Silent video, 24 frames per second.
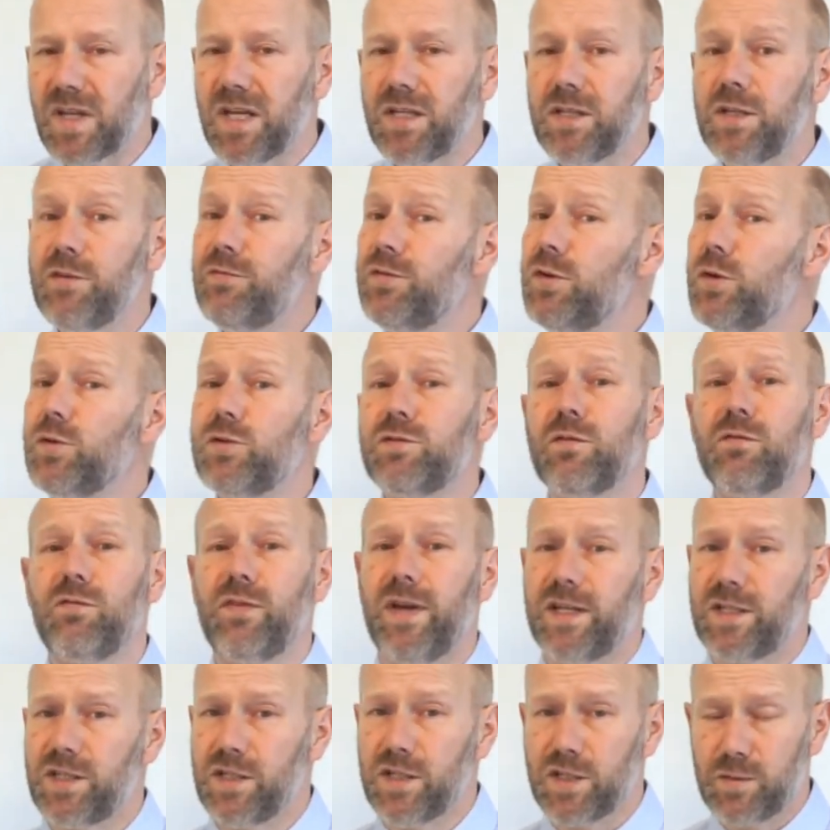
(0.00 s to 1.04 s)
diffuse
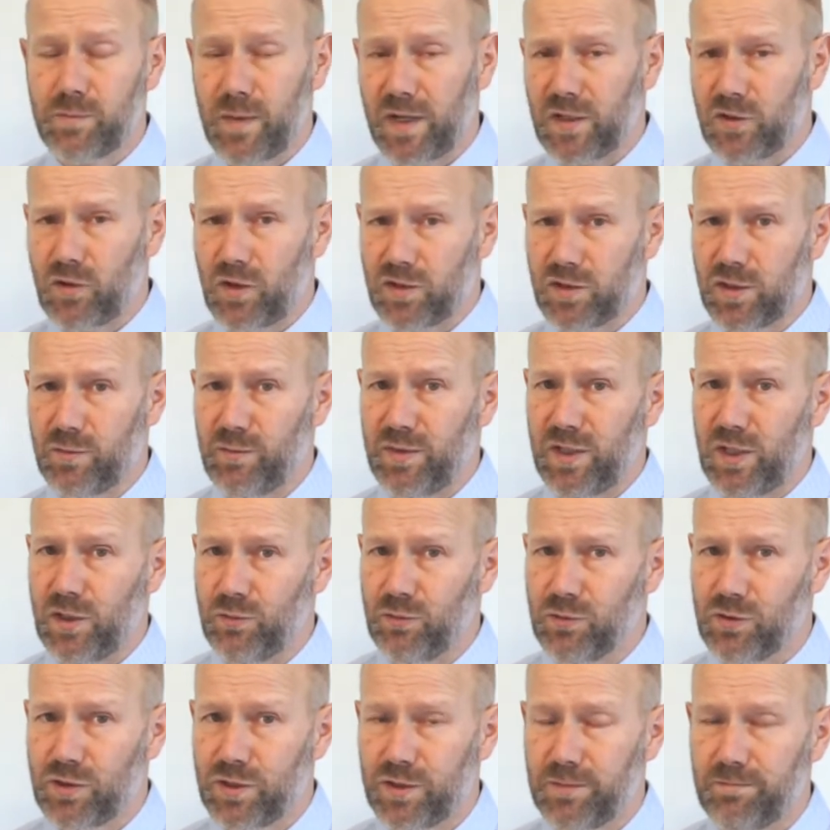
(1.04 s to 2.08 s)
reflectance spectroscopy
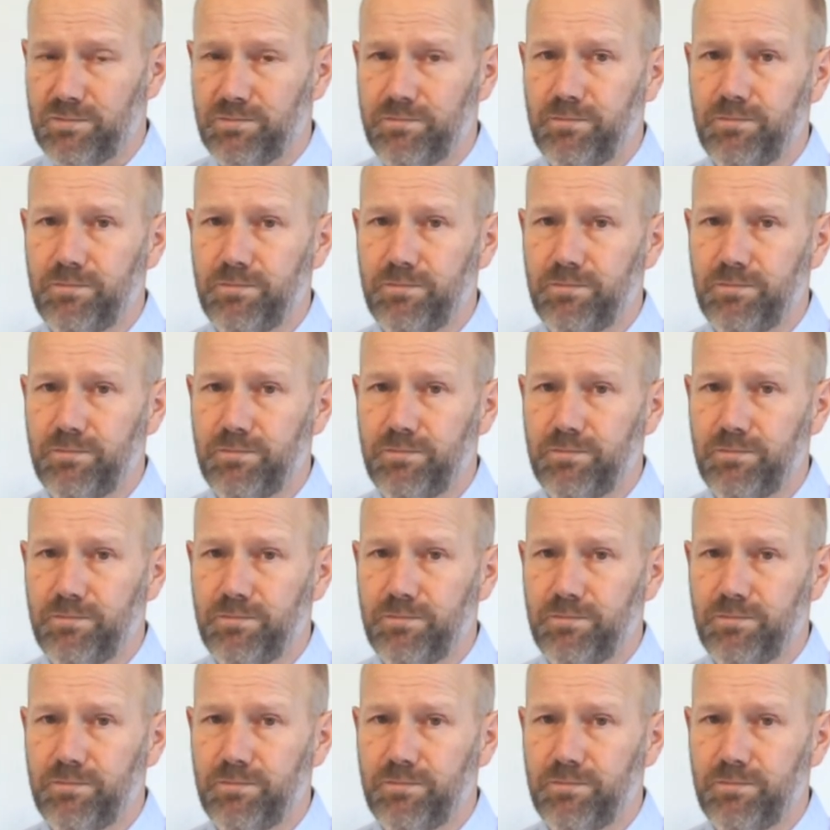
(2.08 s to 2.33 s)
used.